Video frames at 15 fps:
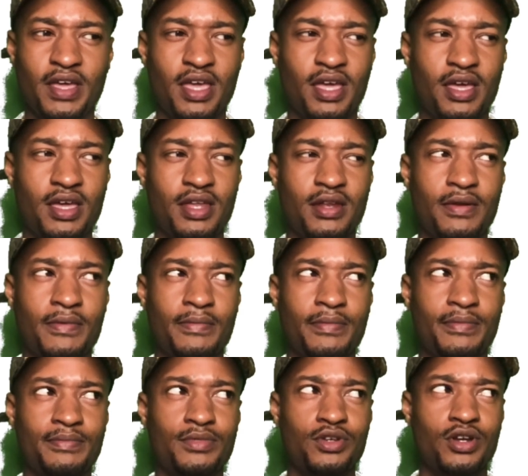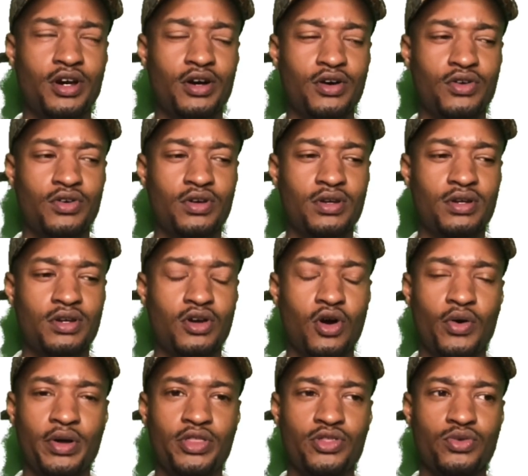and, you know,
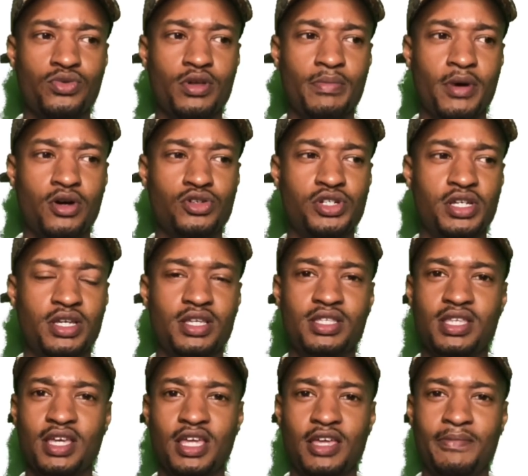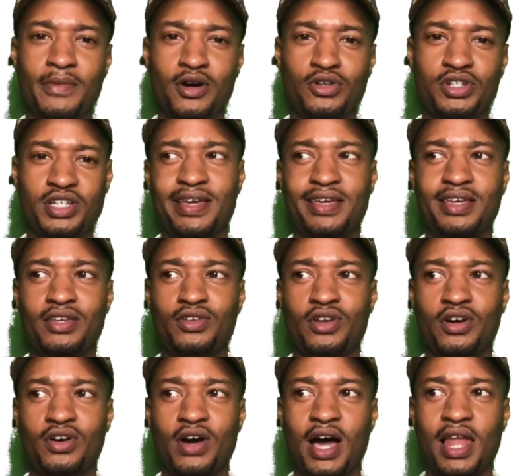going through the motions and emotions. You
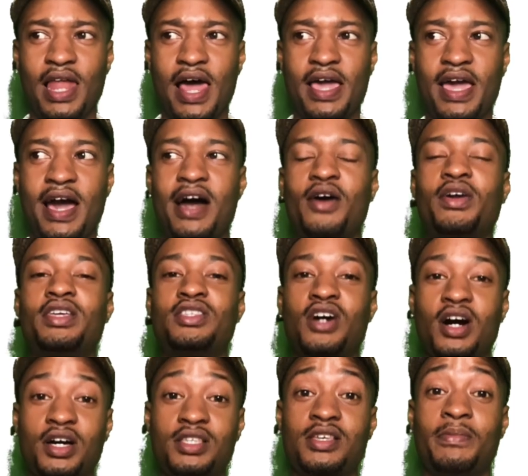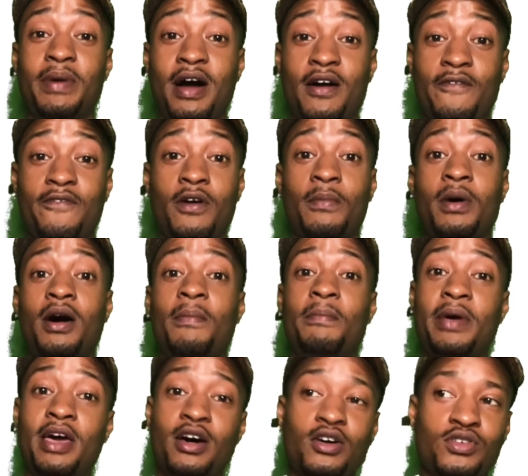know, I like how he talks about from a
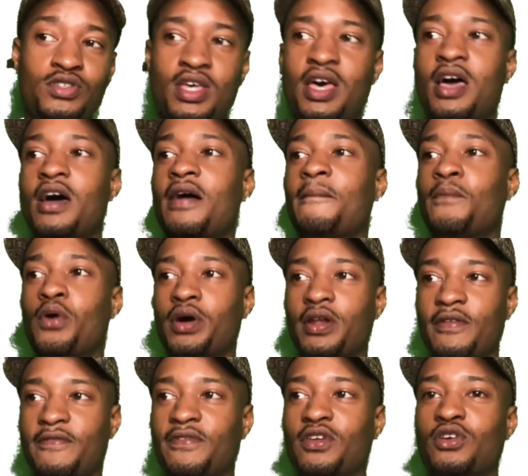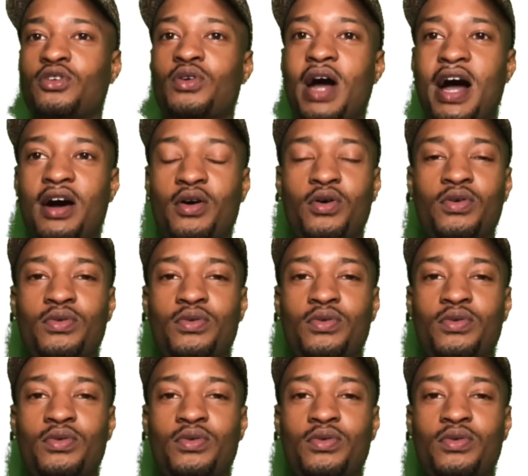male's point of view, how,